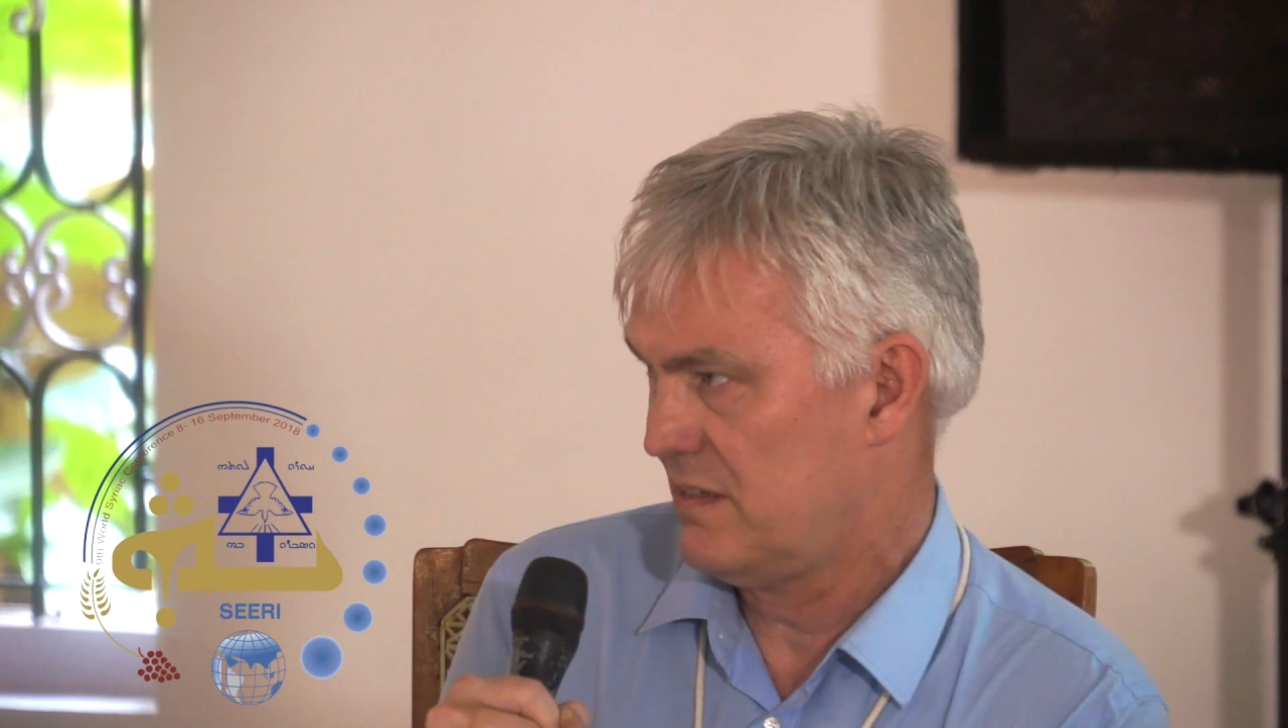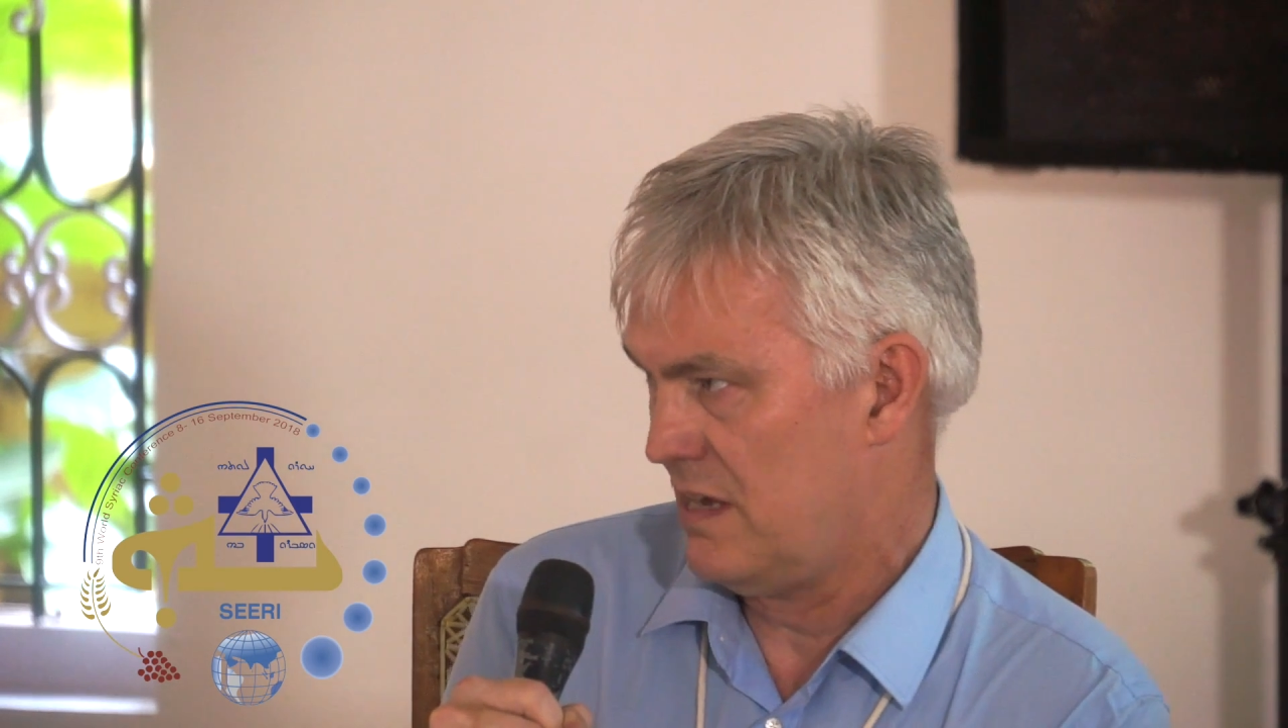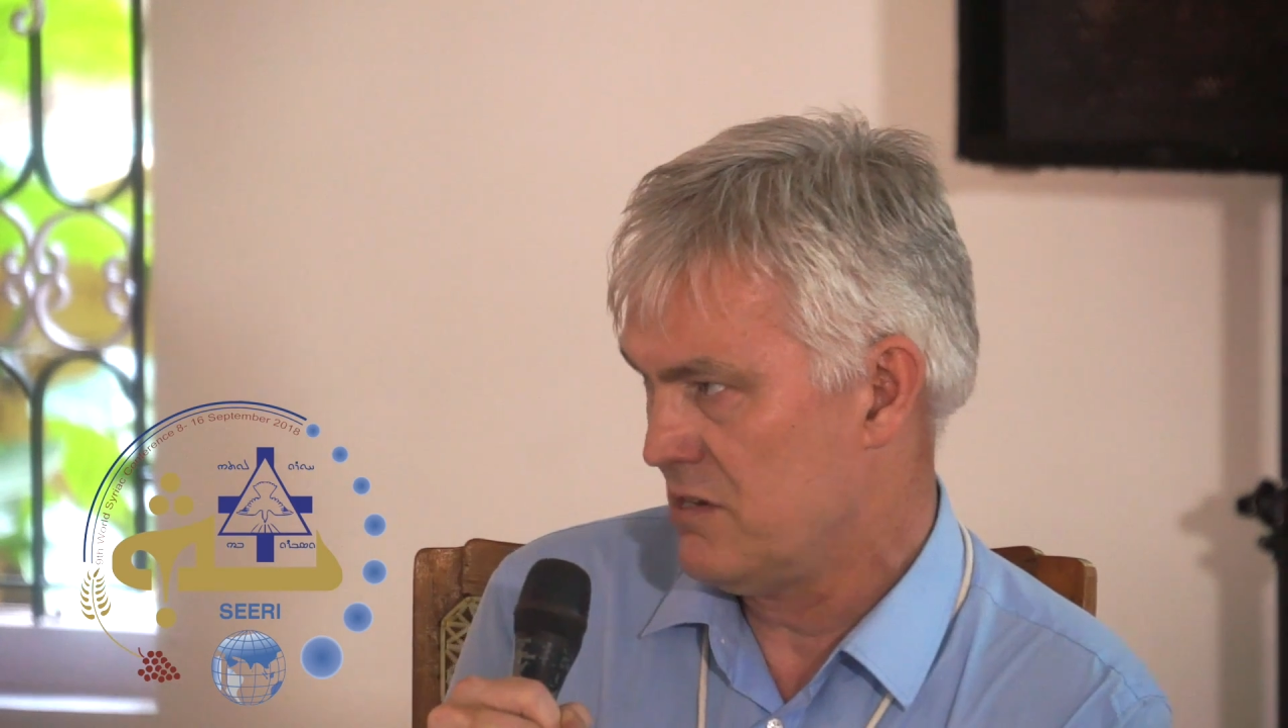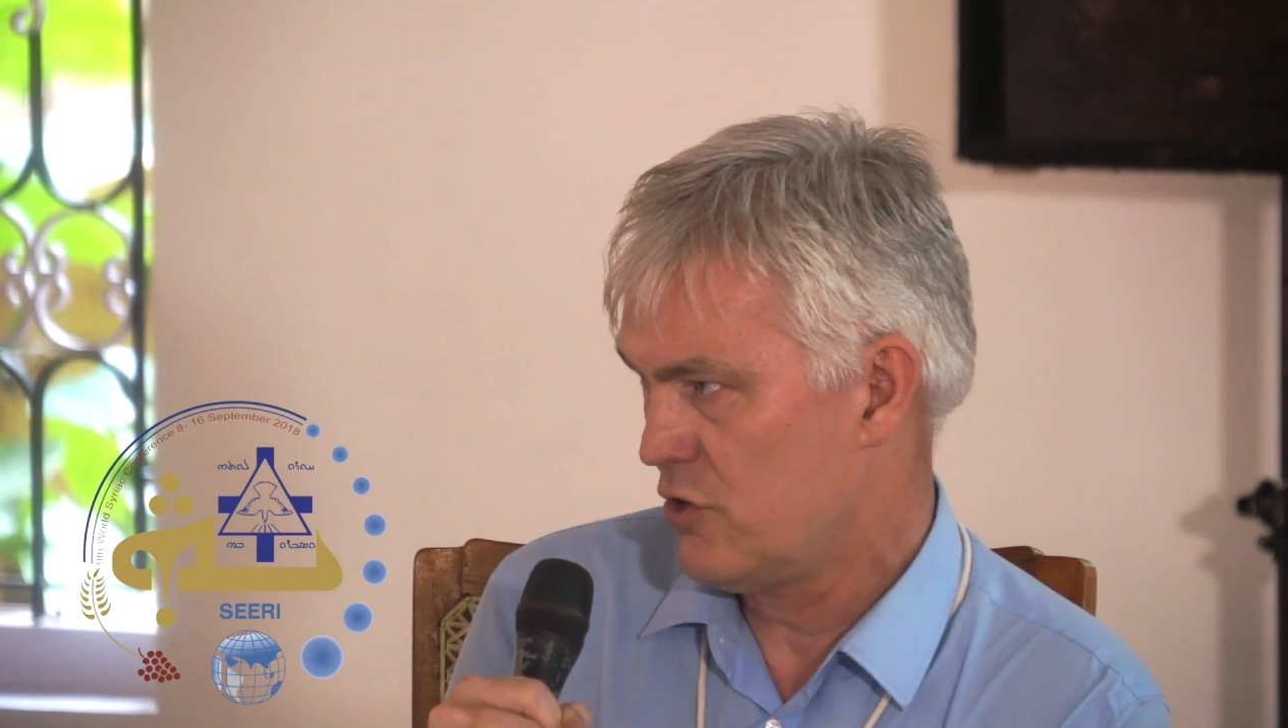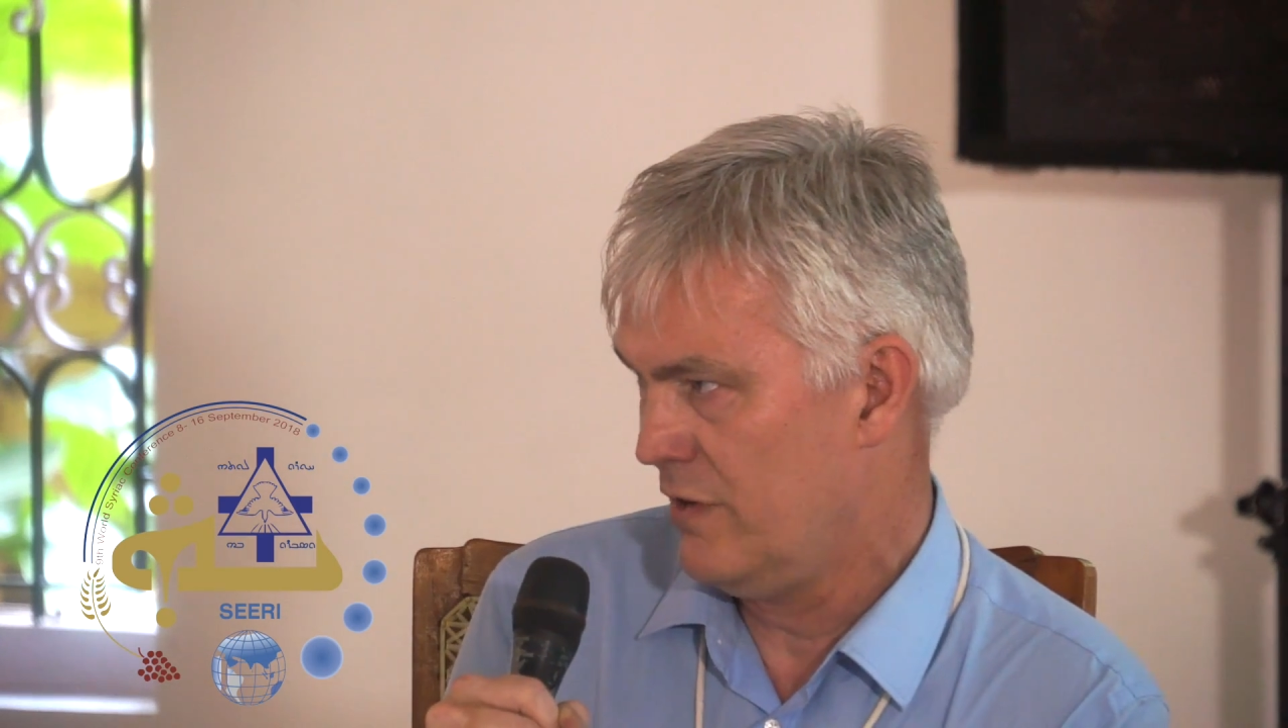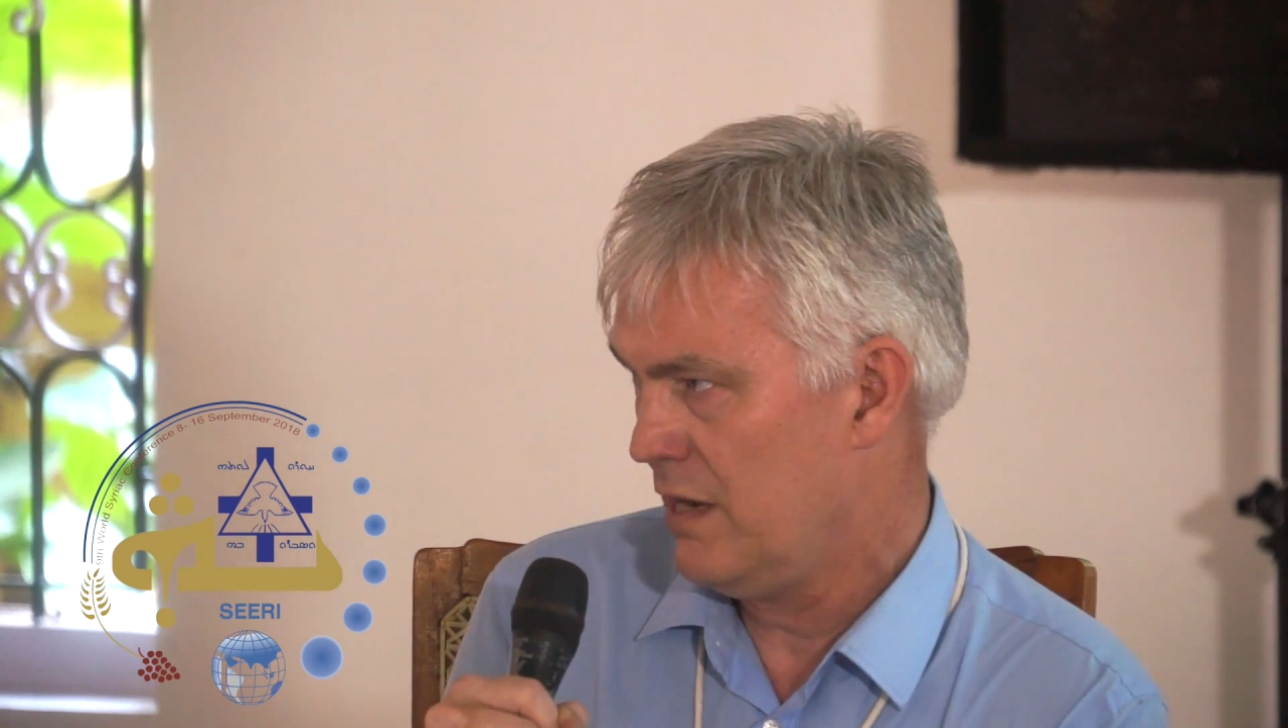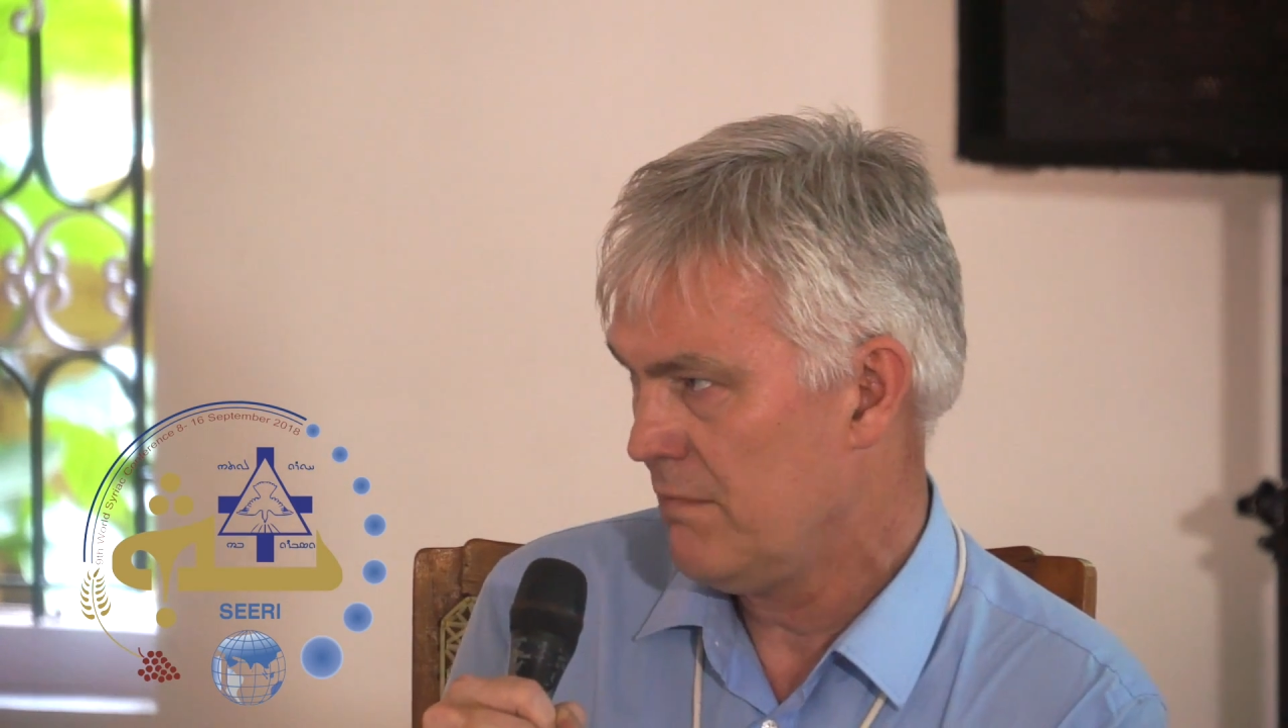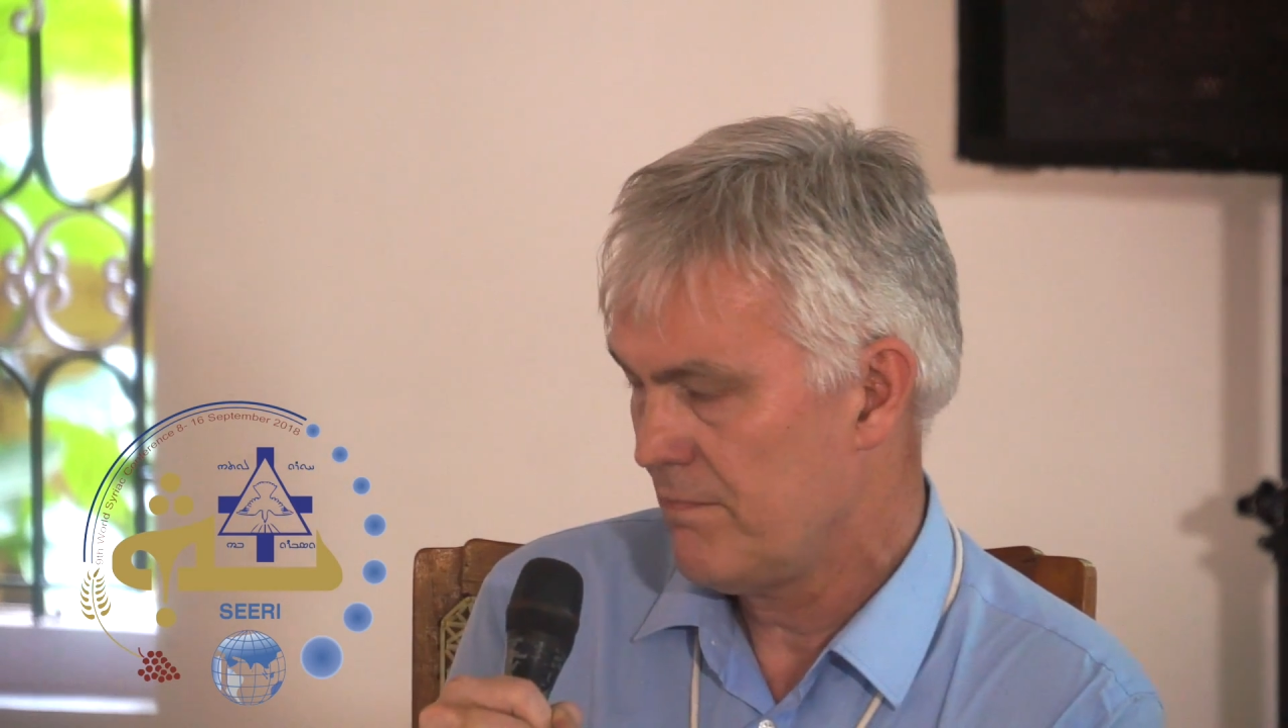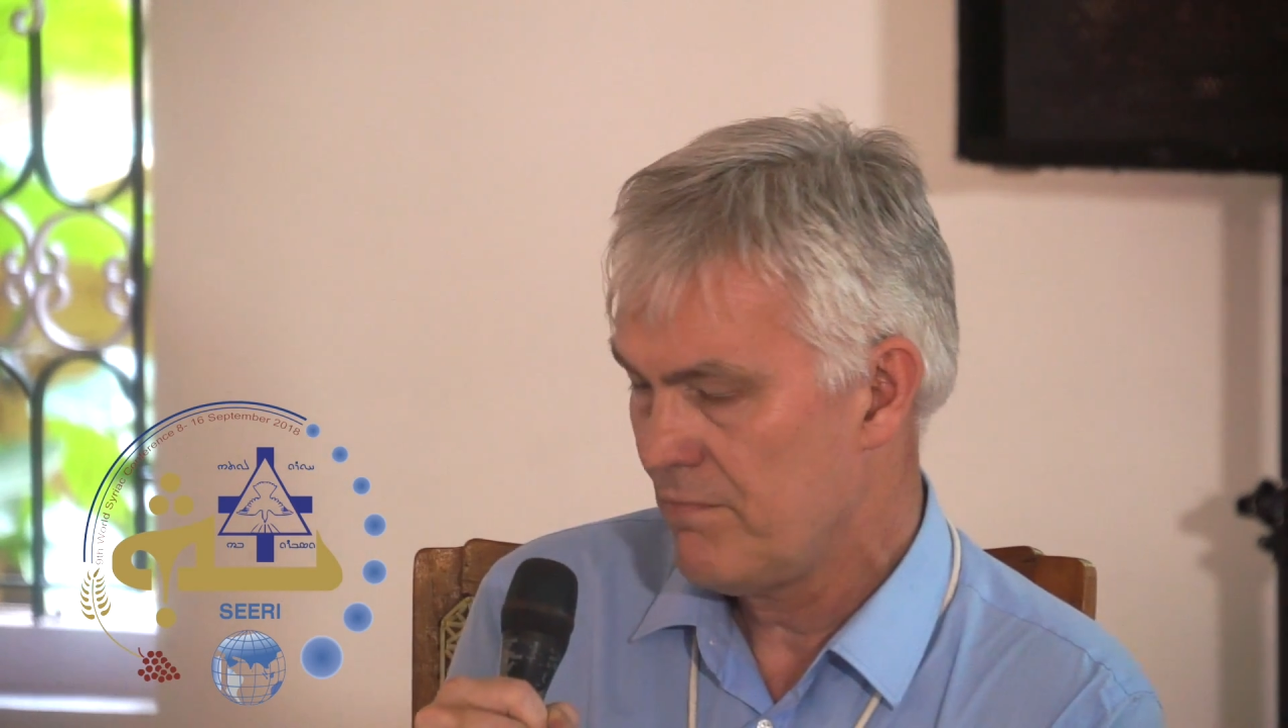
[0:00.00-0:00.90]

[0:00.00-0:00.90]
century.